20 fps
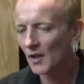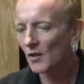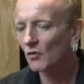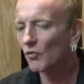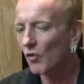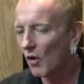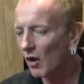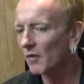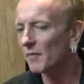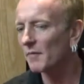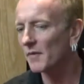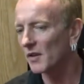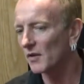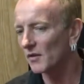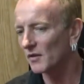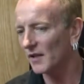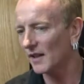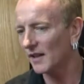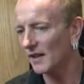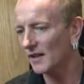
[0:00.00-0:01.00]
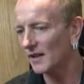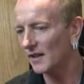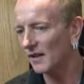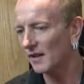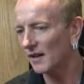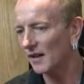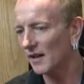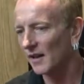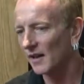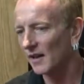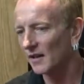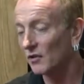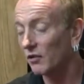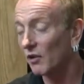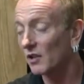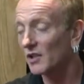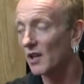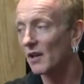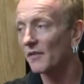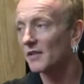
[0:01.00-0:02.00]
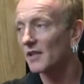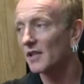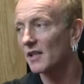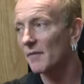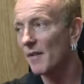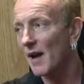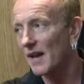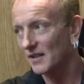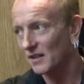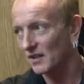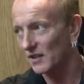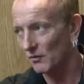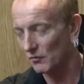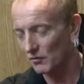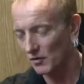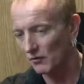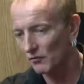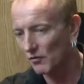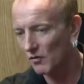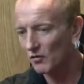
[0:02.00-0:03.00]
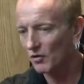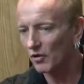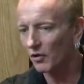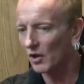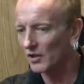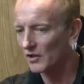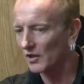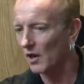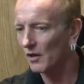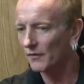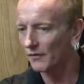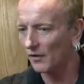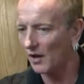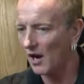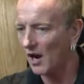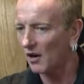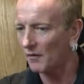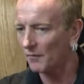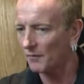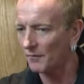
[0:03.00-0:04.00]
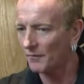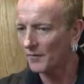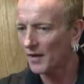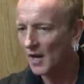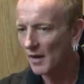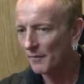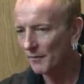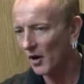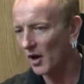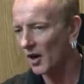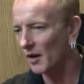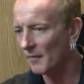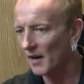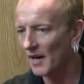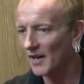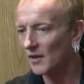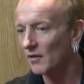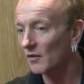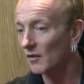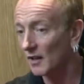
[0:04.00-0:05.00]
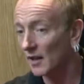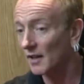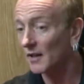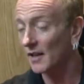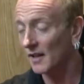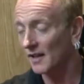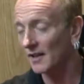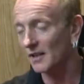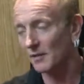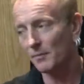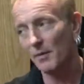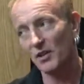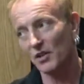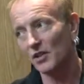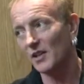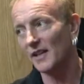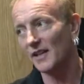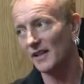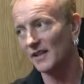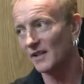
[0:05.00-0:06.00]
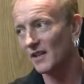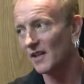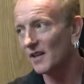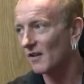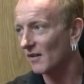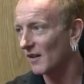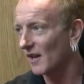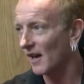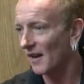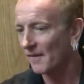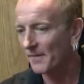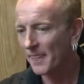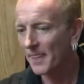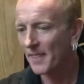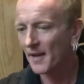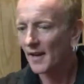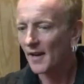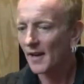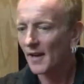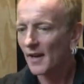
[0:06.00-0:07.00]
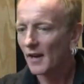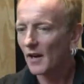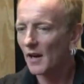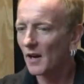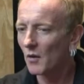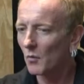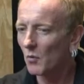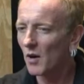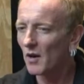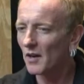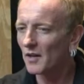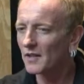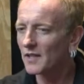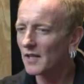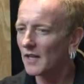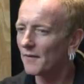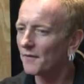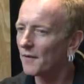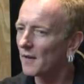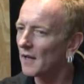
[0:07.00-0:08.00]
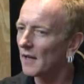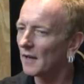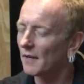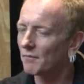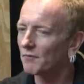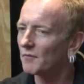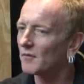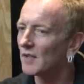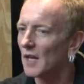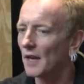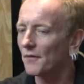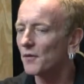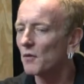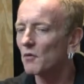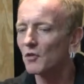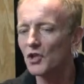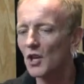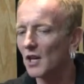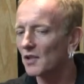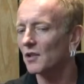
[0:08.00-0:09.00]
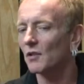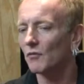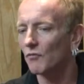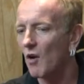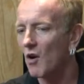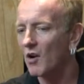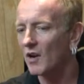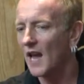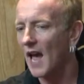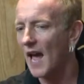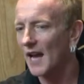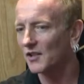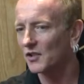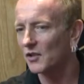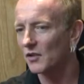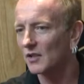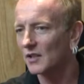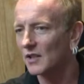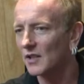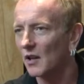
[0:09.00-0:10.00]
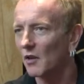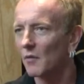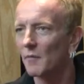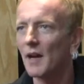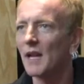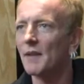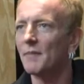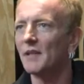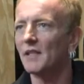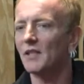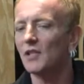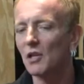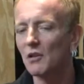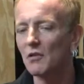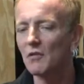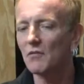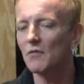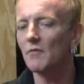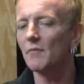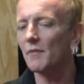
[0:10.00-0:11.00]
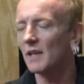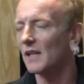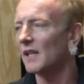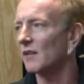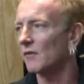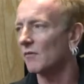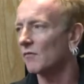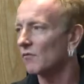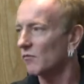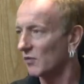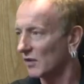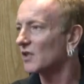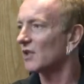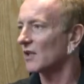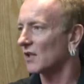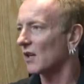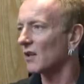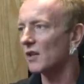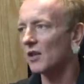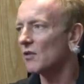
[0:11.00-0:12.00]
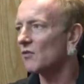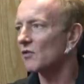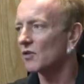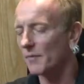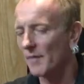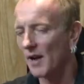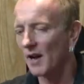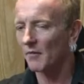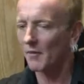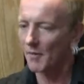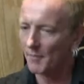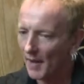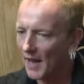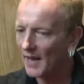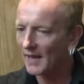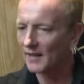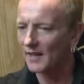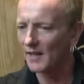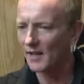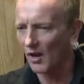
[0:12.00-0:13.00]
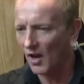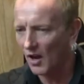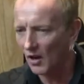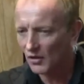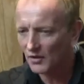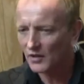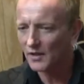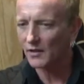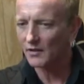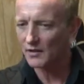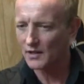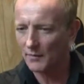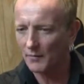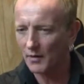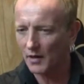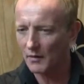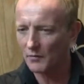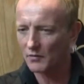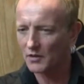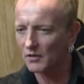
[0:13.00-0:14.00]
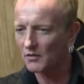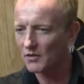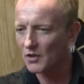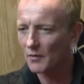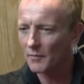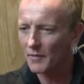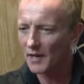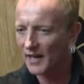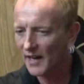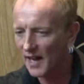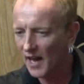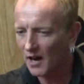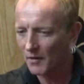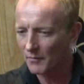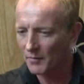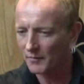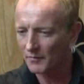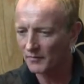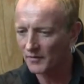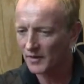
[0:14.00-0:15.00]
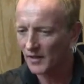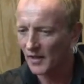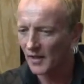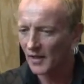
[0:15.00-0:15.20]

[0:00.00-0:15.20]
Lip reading: rock music crossover to the masses. It was a real crossover album, Pyromania and especially Hysteria. Whereas if you were just a rock act, you'd sell maybe 2 million, which is a huge amount, but back then, like Ozzy or someone like would do 2 million albums.